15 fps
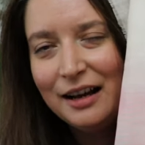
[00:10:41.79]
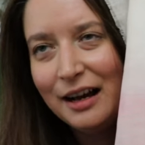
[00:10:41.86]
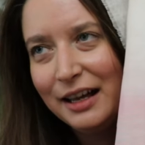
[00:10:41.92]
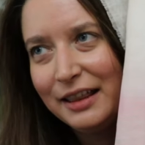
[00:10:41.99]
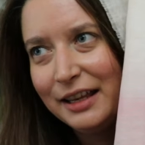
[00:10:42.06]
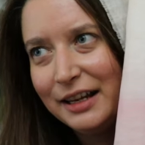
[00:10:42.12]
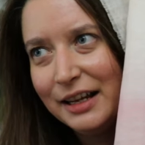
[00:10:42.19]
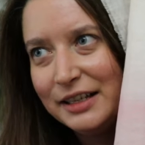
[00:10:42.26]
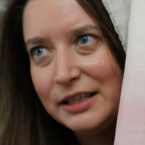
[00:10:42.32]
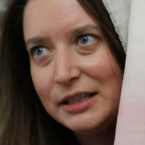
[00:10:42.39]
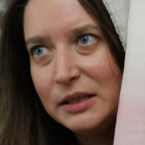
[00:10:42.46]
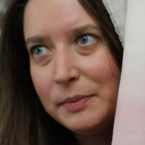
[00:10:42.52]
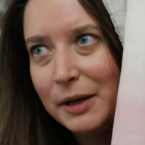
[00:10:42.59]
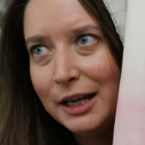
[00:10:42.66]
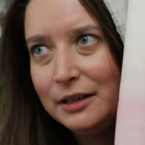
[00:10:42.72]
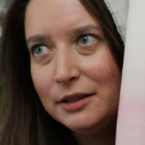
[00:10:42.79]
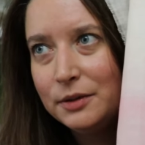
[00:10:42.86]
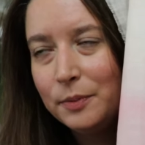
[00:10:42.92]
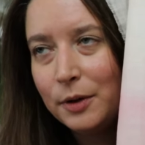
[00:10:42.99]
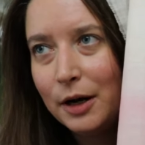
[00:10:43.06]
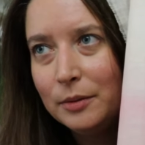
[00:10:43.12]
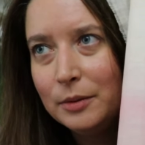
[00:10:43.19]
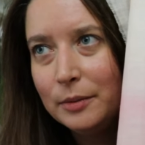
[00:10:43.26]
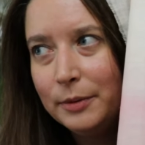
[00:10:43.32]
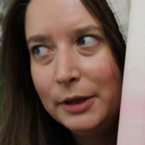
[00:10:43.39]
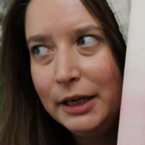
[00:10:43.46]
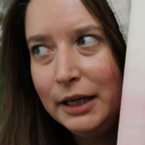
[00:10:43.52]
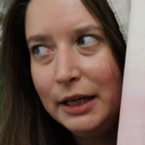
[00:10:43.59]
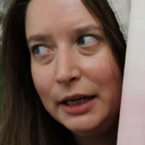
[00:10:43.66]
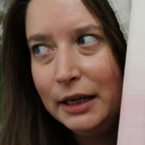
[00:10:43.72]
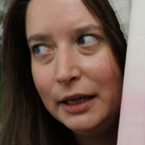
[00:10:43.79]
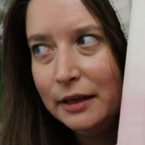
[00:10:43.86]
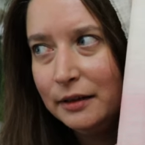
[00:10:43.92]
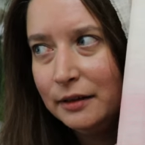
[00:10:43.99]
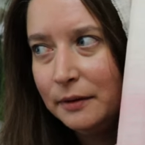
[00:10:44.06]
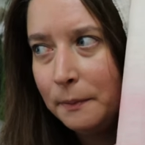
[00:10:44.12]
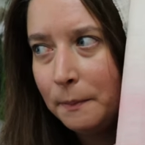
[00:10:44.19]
I think I spent probably